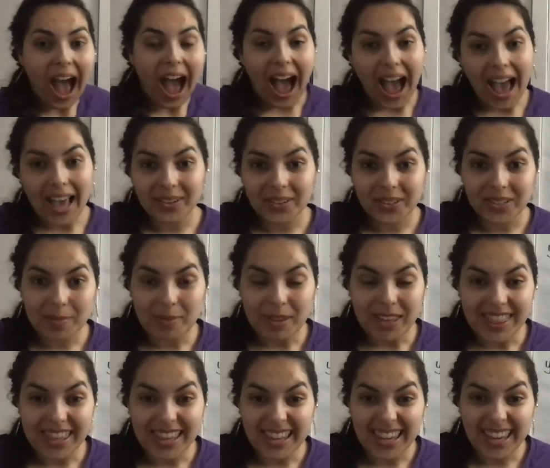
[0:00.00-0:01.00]
I'm going to be
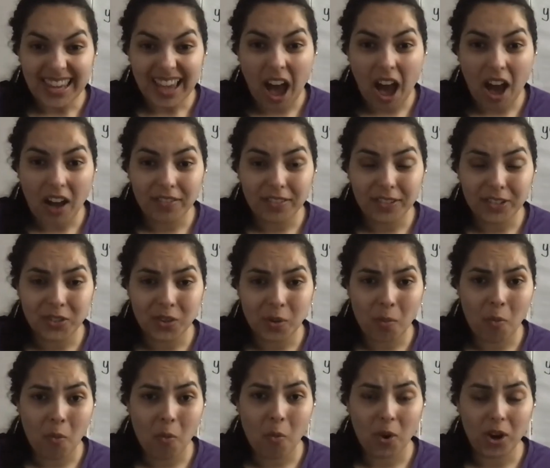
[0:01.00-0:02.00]
thinking of
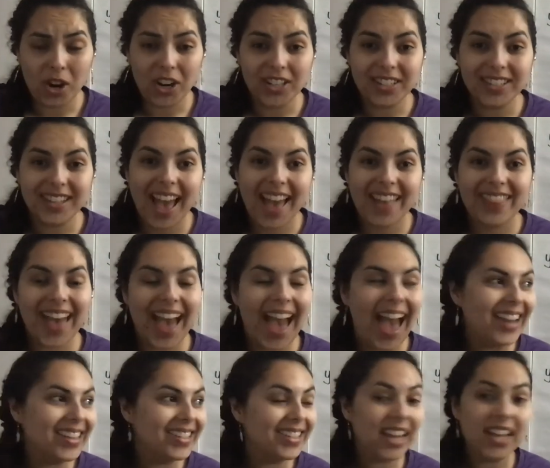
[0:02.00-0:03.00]
some words
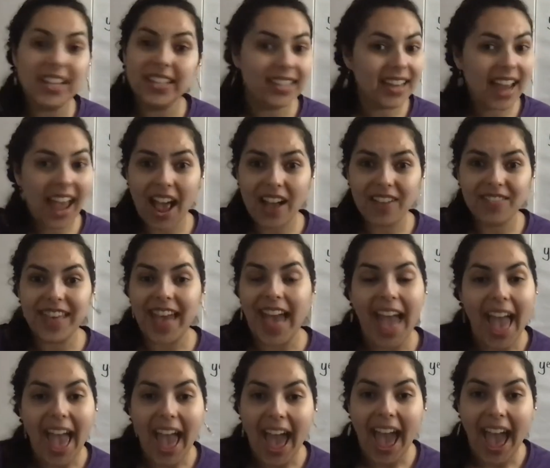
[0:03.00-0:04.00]
that doesn't have the
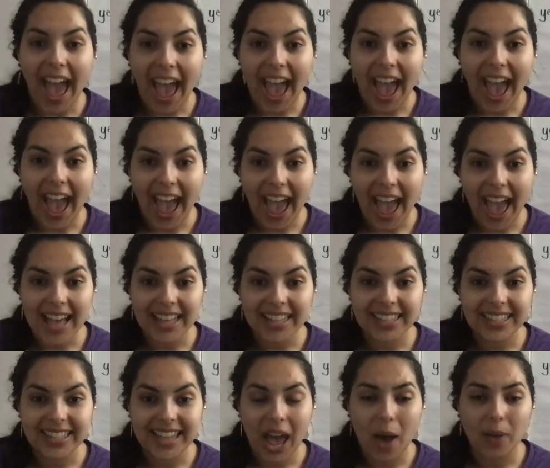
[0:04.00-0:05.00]
ah ah ah
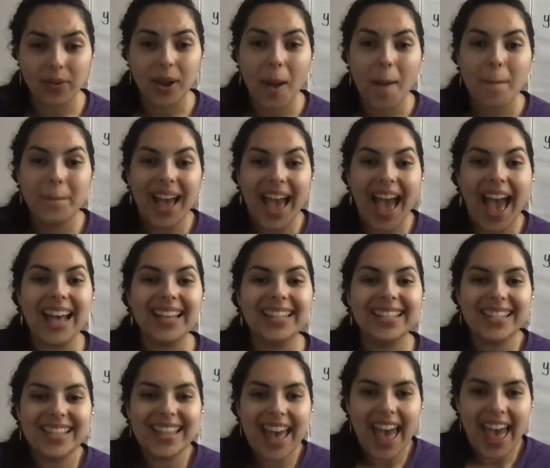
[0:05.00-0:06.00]
sound but
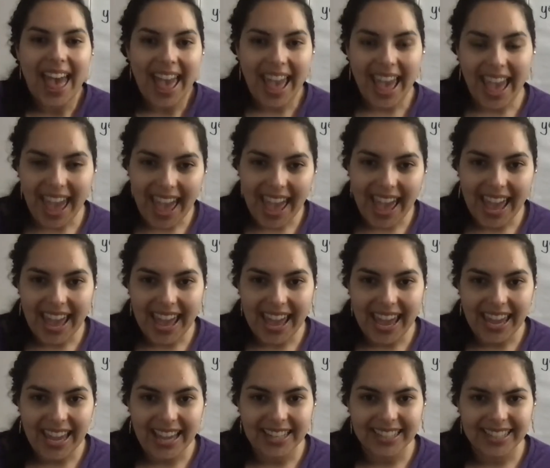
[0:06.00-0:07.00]
has the
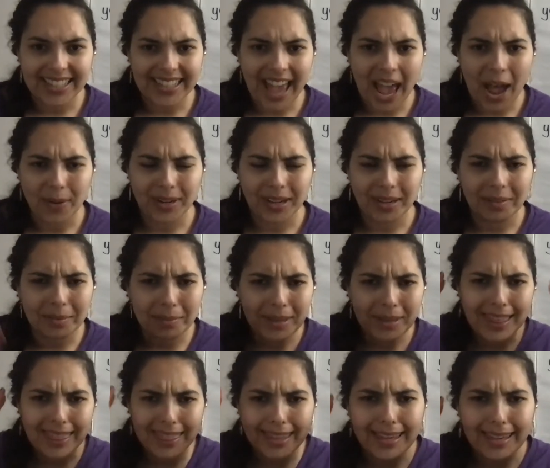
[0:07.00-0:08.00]
a sound. I'm going to
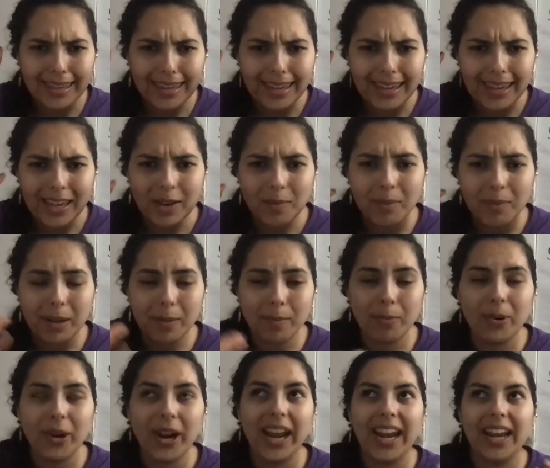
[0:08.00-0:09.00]
be thinking in my
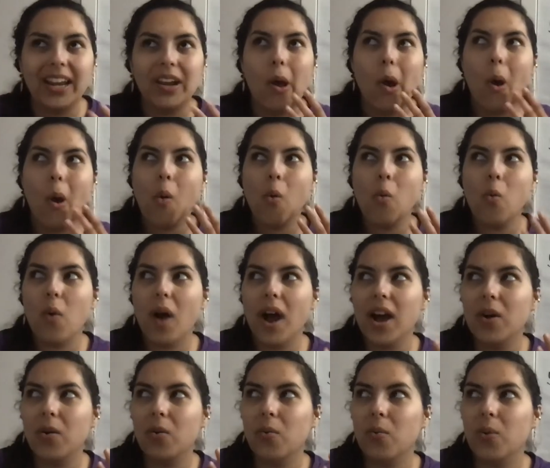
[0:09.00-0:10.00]
brain
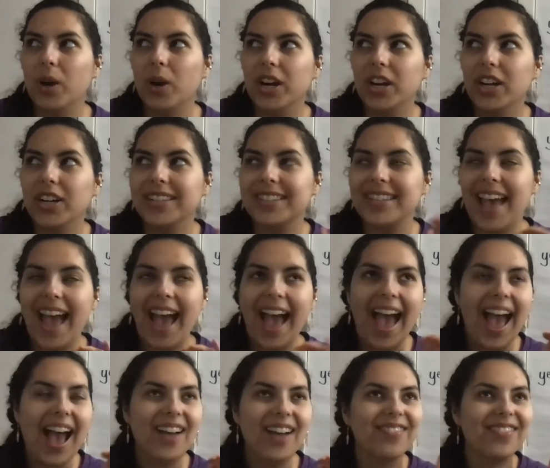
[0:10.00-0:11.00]
what words
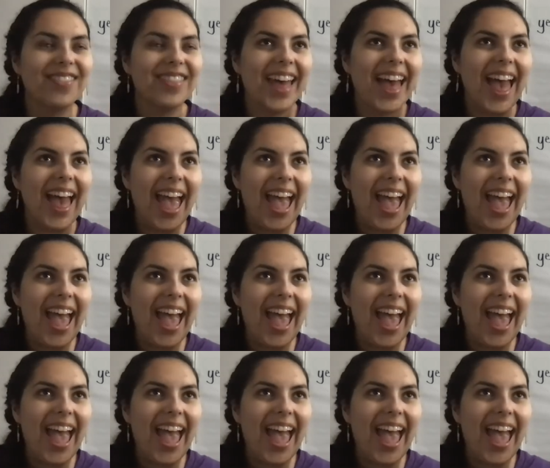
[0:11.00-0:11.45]
have the